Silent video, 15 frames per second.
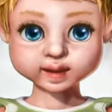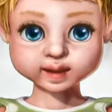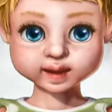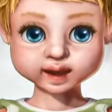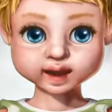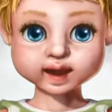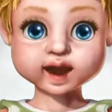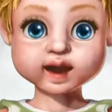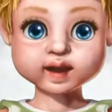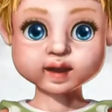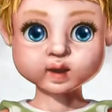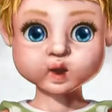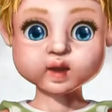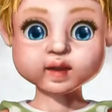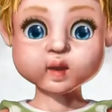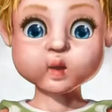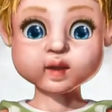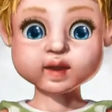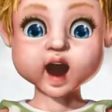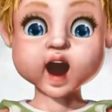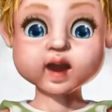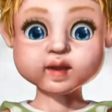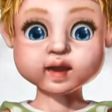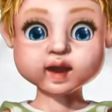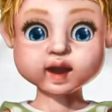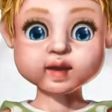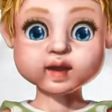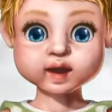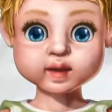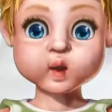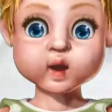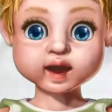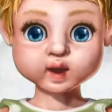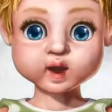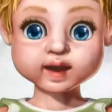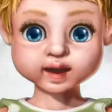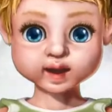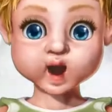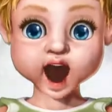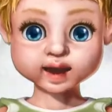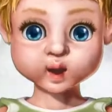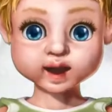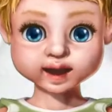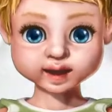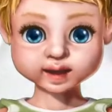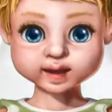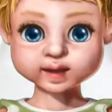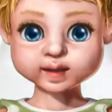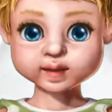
so that you can pass it inside your fabric.